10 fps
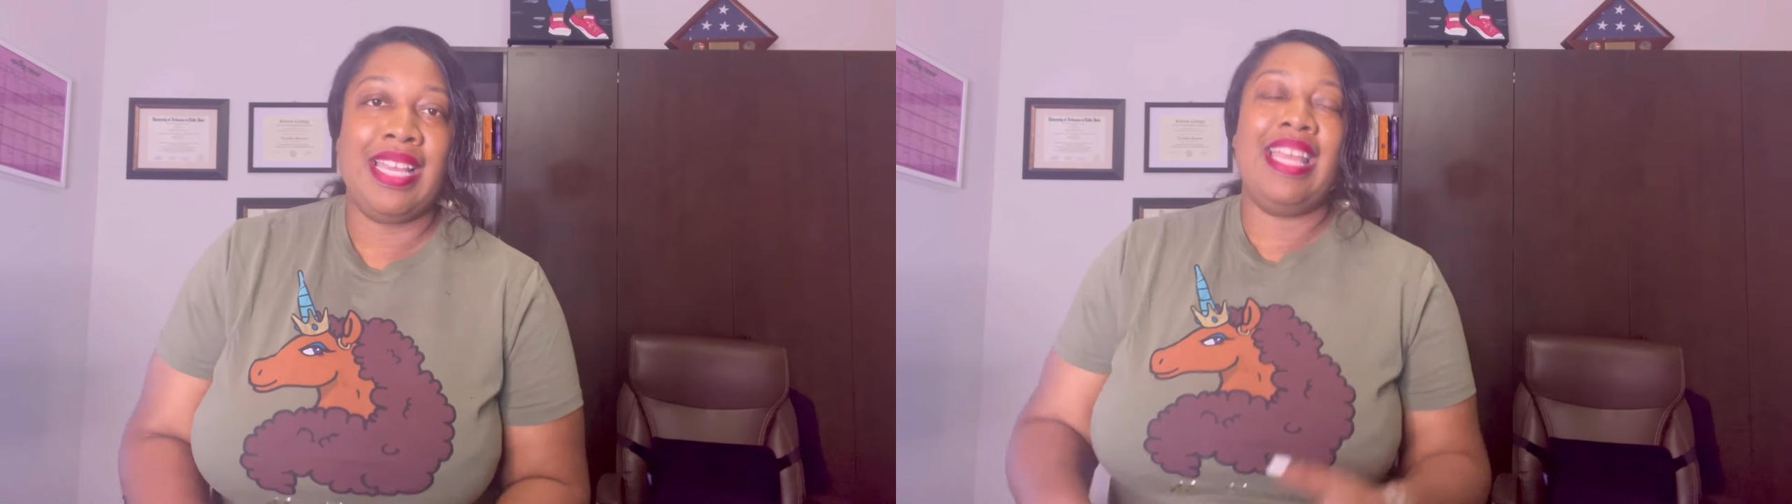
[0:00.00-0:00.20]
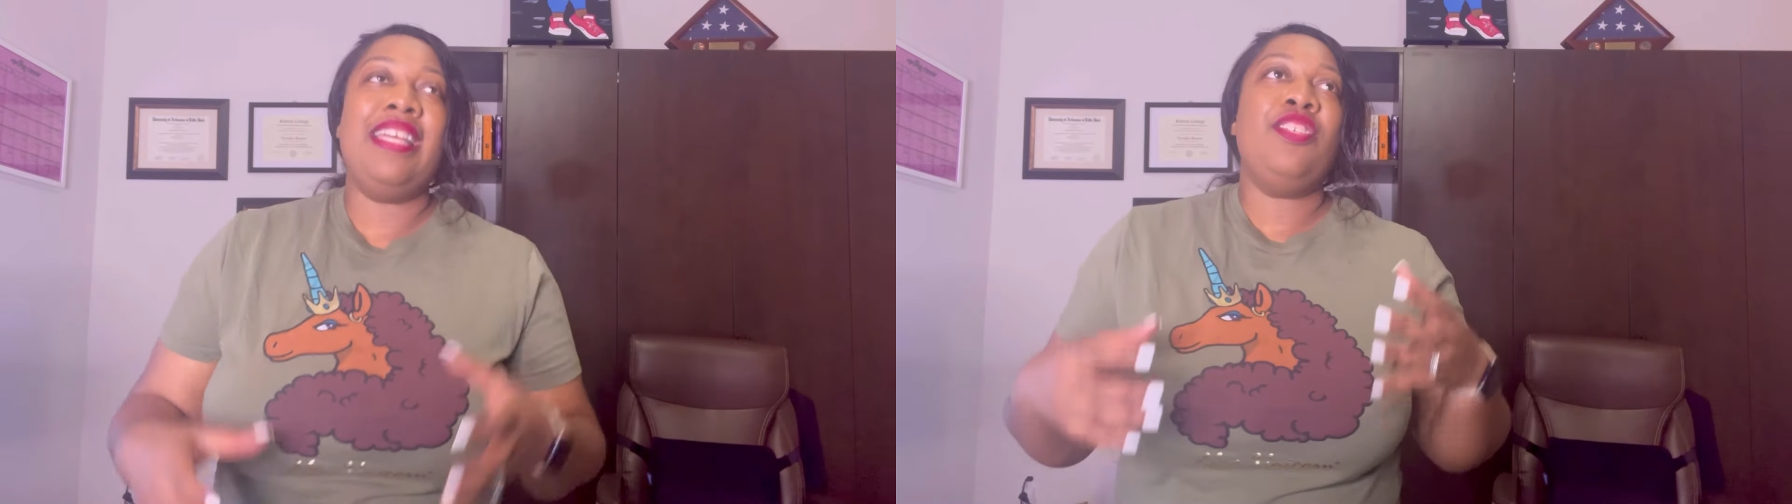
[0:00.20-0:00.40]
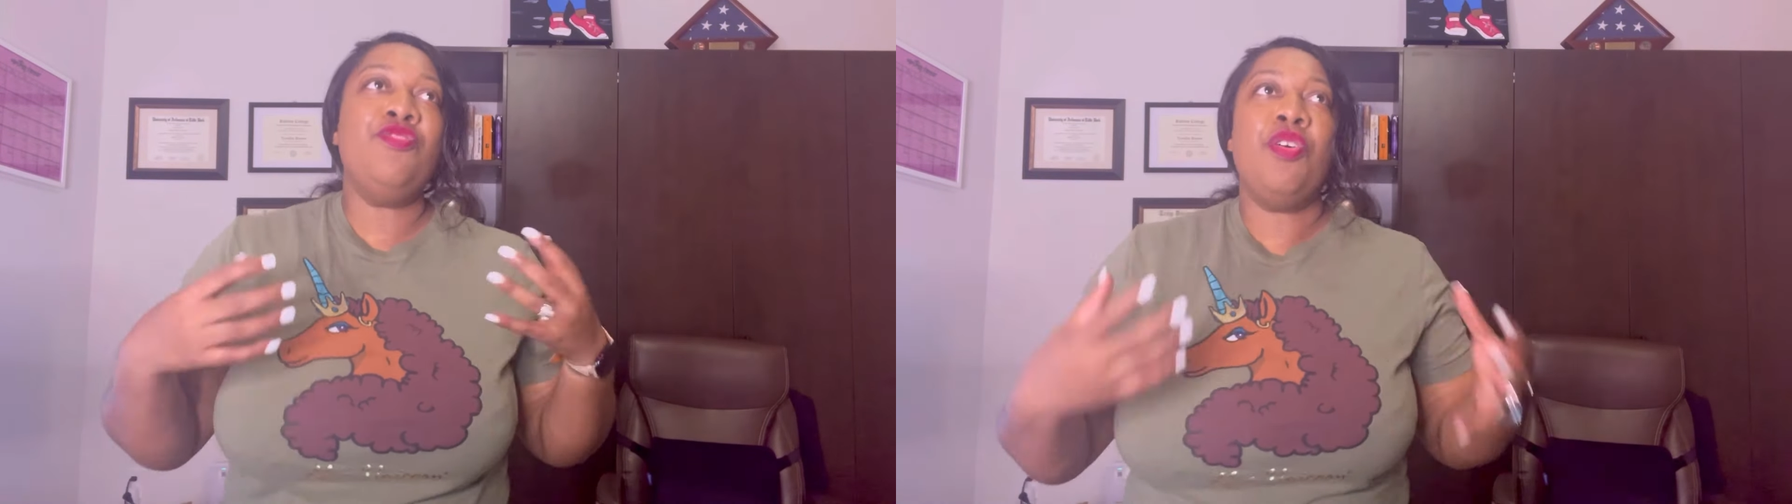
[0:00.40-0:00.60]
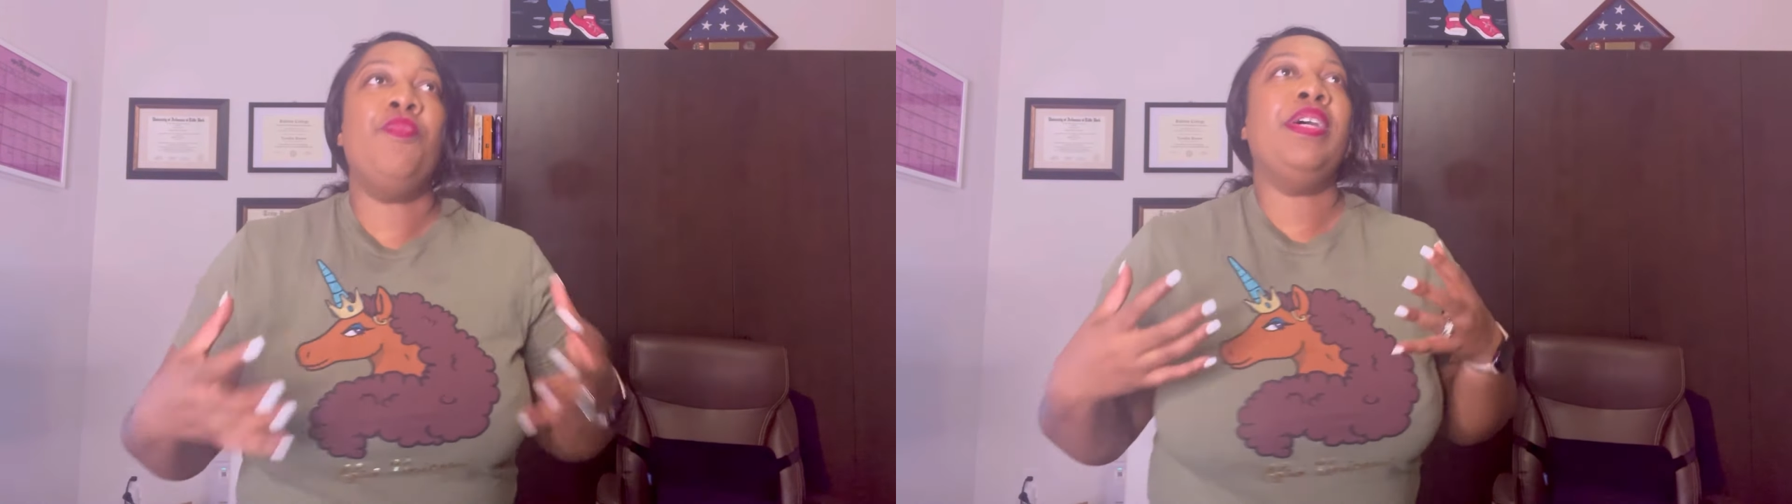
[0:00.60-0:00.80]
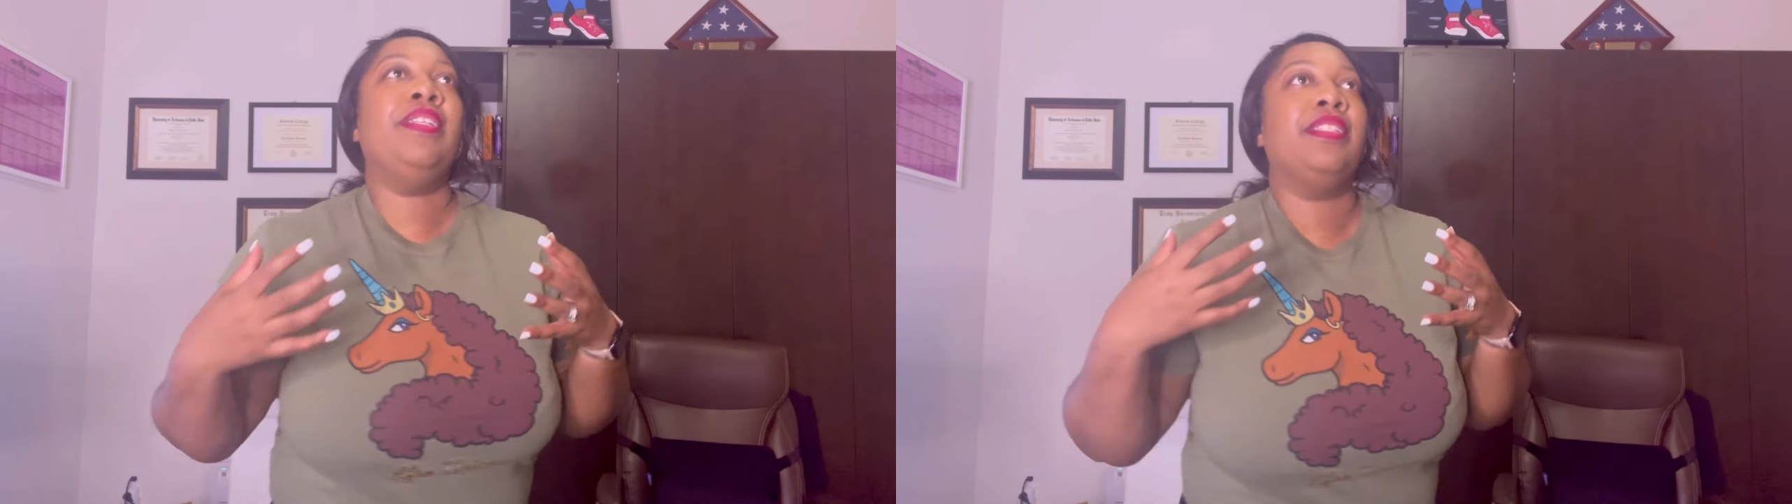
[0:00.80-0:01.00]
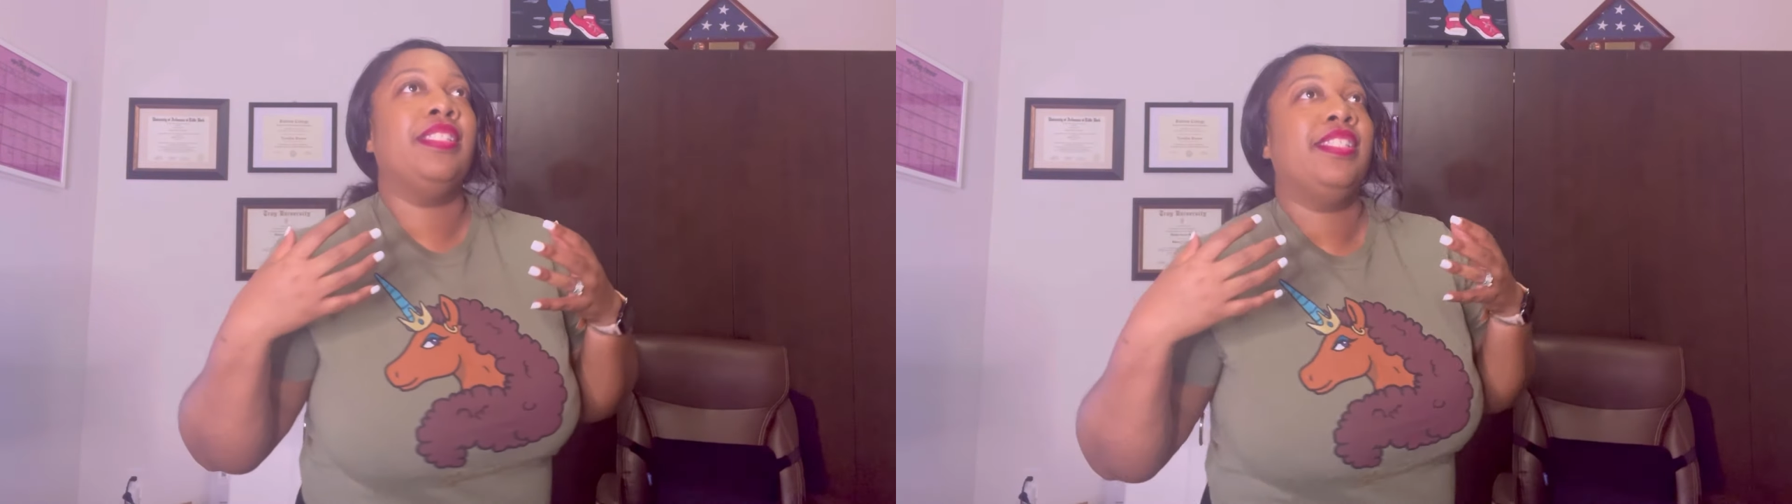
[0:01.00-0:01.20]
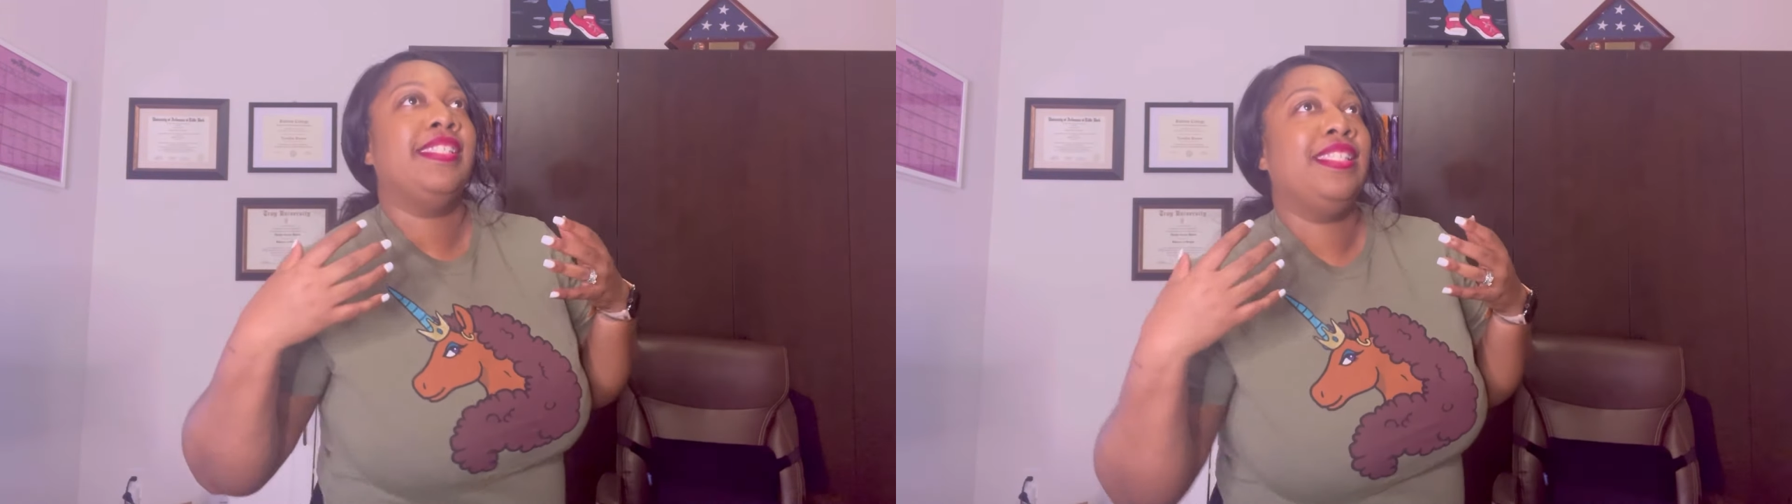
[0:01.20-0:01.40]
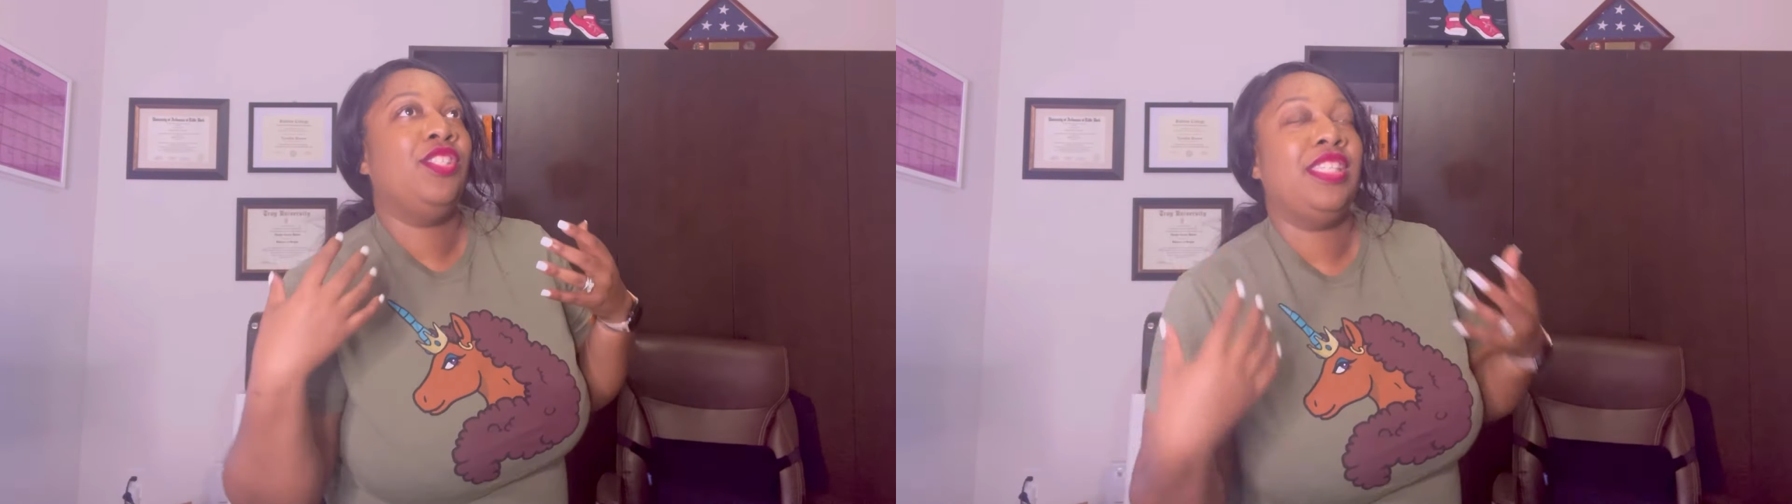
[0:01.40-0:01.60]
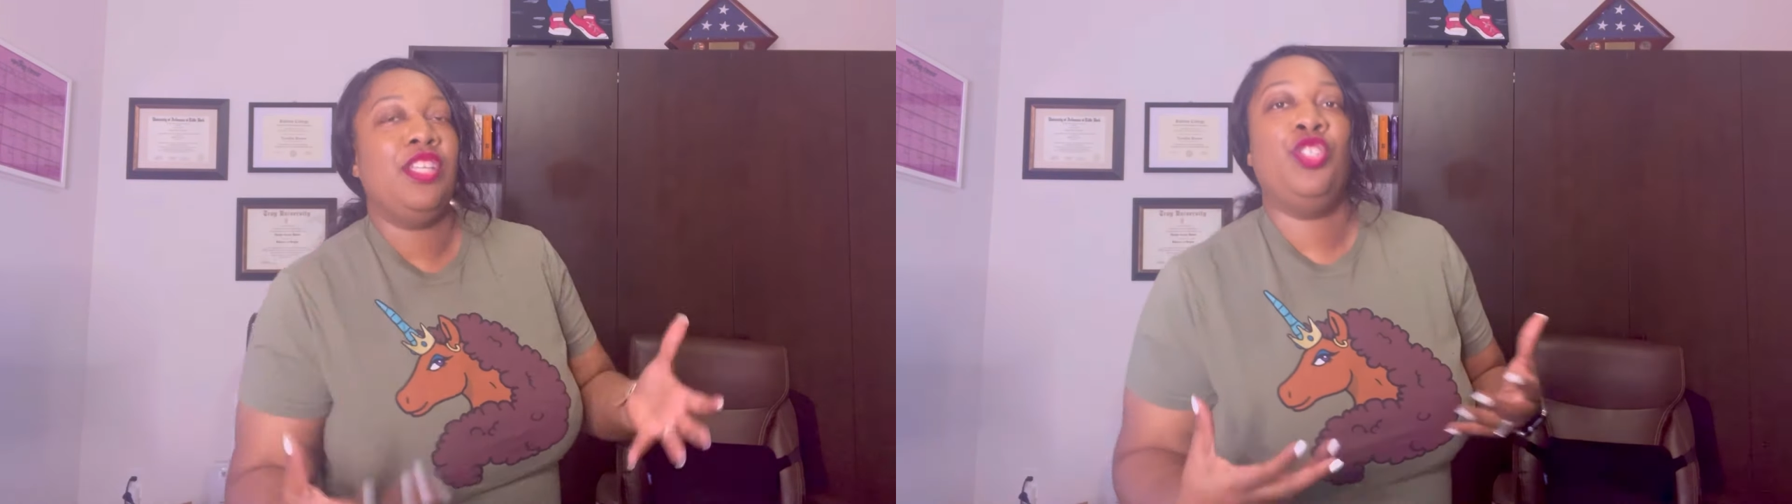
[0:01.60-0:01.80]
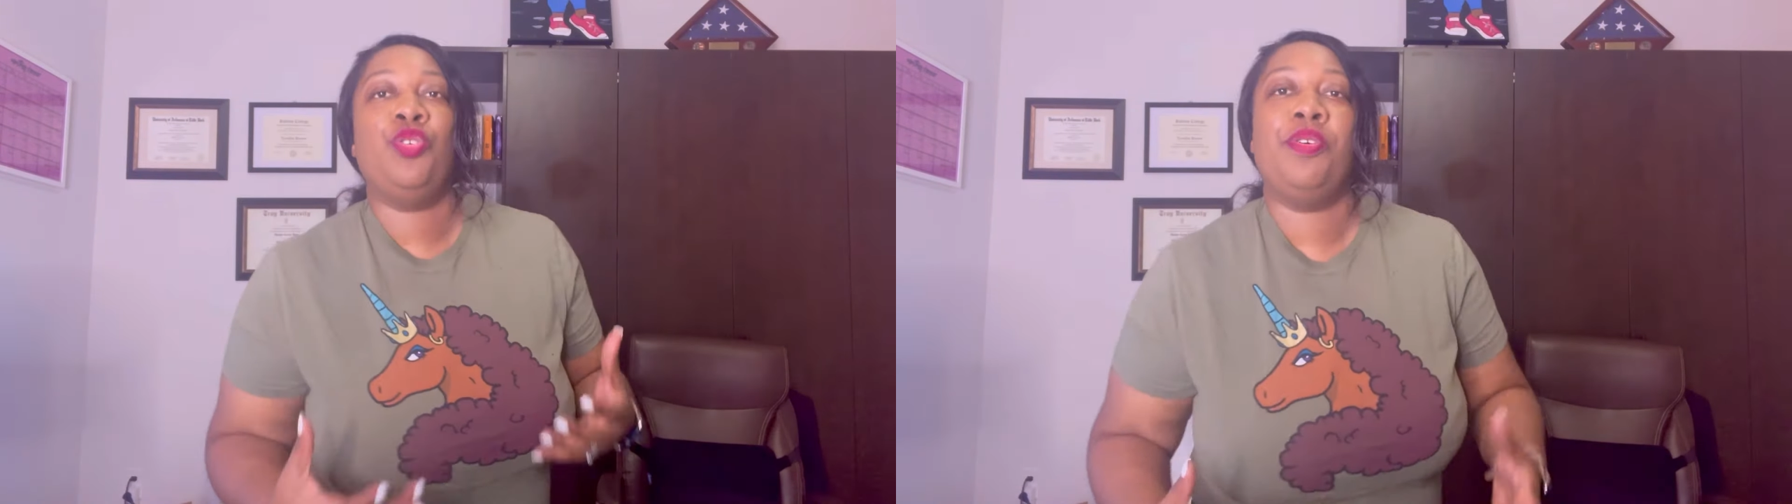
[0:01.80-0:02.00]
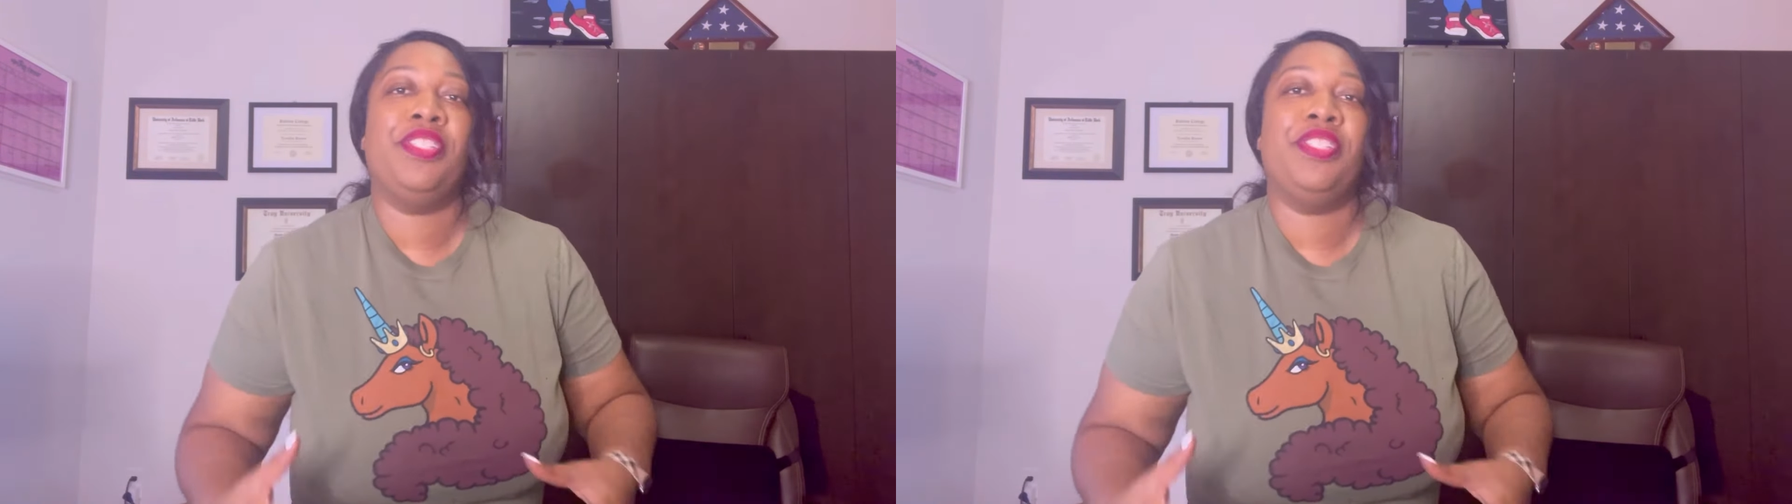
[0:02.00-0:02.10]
And you know what? The seashore